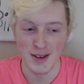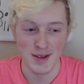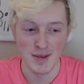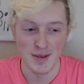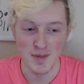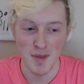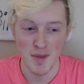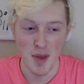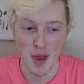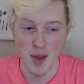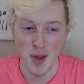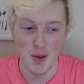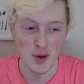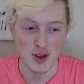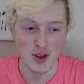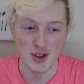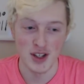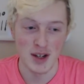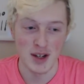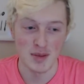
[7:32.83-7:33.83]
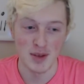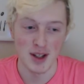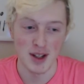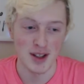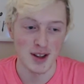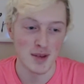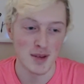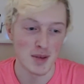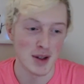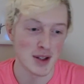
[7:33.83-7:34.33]
which seemed like the
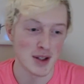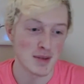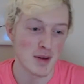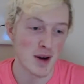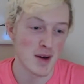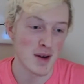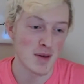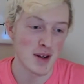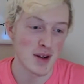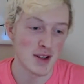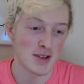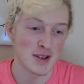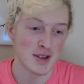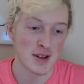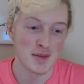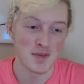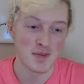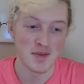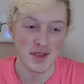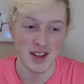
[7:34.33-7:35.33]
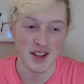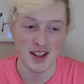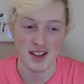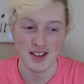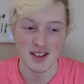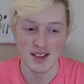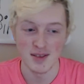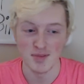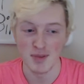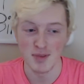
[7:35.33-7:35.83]
biggest part of my stream is
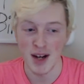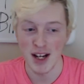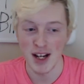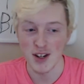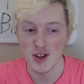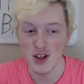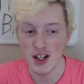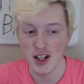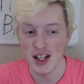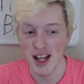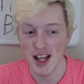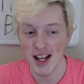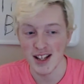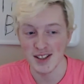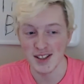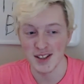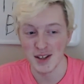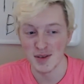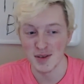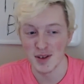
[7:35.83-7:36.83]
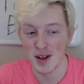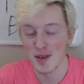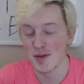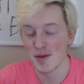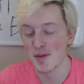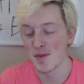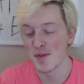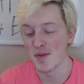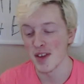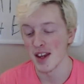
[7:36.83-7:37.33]
my shitty ass love life,
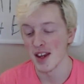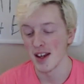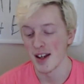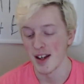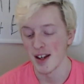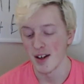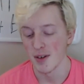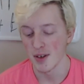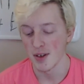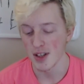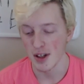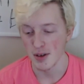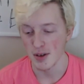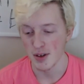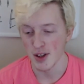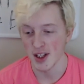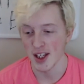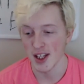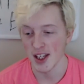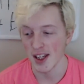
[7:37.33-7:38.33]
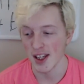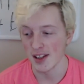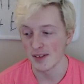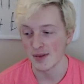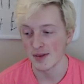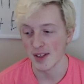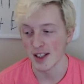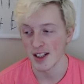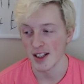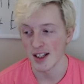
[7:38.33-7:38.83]
which I really hate that
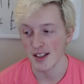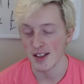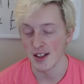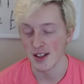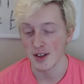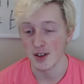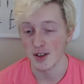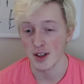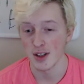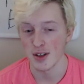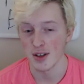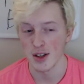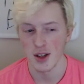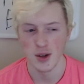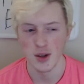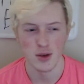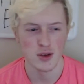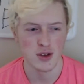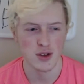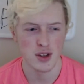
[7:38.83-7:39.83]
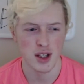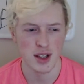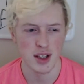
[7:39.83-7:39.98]
that's such a huge thing.